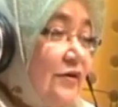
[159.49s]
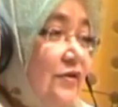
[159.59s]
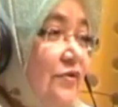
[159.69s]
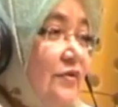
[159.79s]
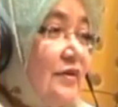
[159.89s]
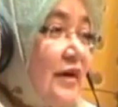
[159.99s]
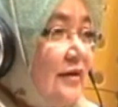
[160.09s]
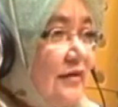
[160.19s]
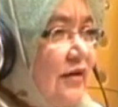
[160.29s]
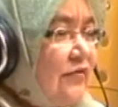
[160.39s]
So
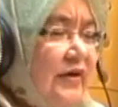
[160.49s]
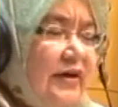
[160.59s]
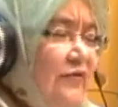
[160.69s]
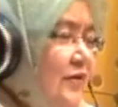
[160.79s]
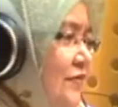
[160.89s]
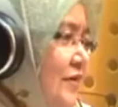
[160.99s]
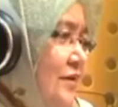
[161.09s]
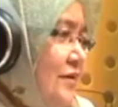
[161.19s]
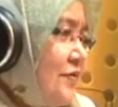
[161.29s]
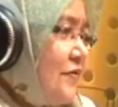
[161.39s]
start saving, even if
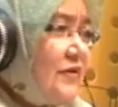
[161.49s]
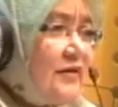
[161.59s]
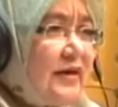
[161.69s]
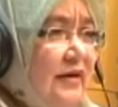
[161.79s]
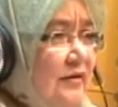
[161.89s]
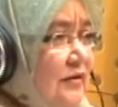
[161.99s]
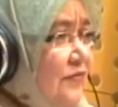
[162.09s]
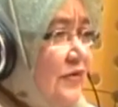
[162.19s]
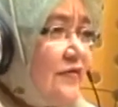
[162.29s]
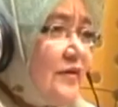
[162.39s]
it's 50 cents,
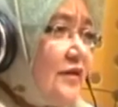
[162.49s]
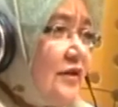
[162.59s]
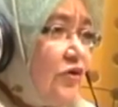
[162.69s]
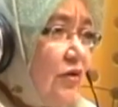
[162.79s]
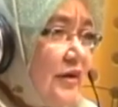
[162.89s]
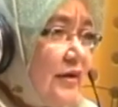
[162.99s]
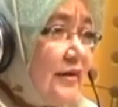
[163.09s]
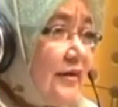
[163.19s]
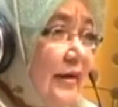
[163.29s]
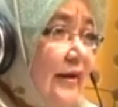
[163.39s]
even if it's $1
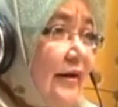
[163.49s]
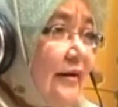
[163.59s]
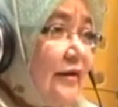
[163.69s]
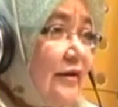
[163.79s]
a day.